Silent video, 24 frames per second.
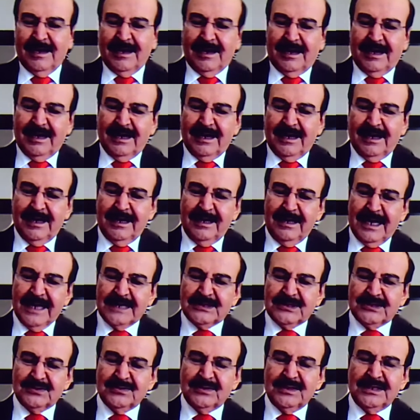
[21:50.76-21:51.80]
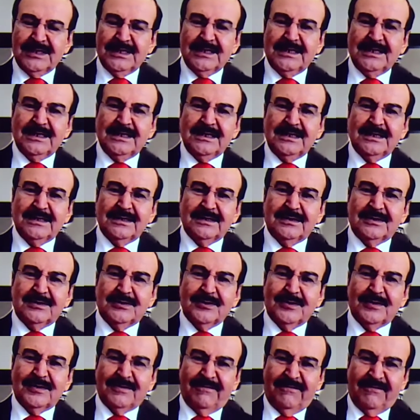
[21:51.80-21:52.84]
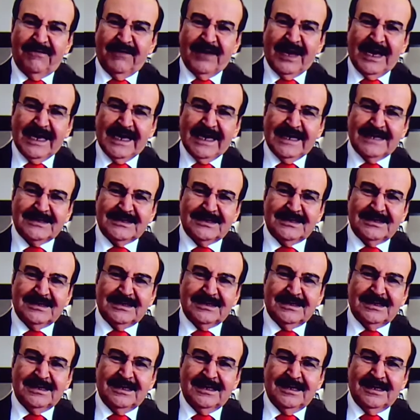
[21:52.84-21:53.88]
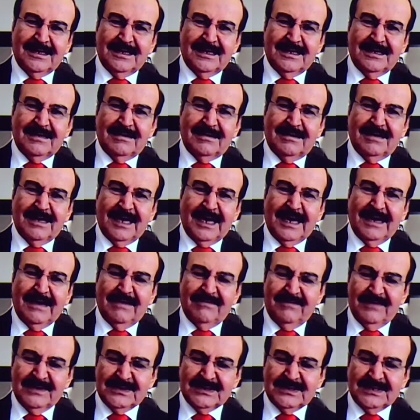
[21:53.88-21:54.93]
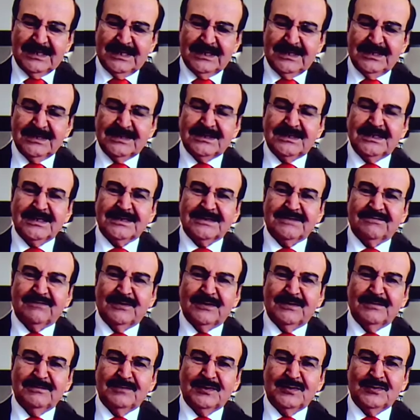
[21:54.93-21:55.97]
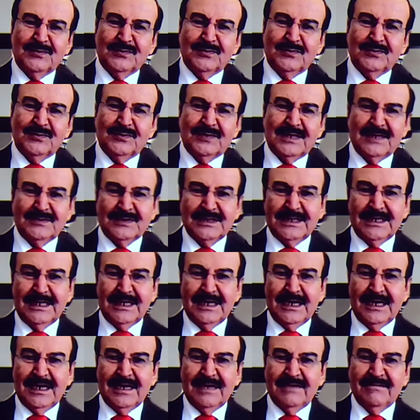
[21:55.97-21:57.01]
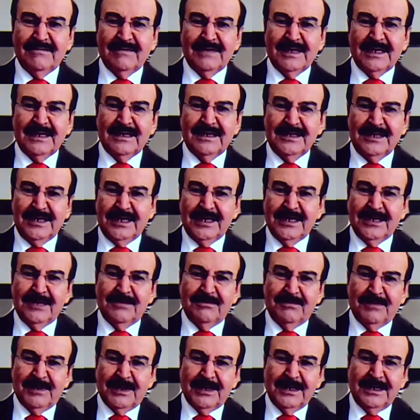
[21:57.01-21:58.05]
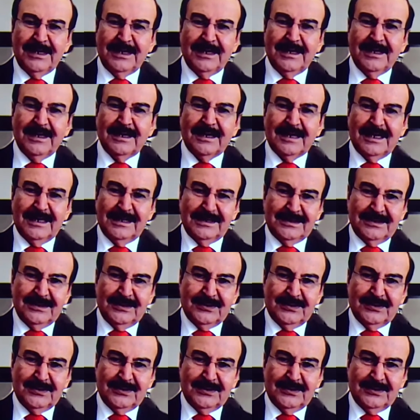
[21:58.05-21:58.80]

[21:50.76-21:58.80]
I actually took facts. I have statistics from 2011, year by year, until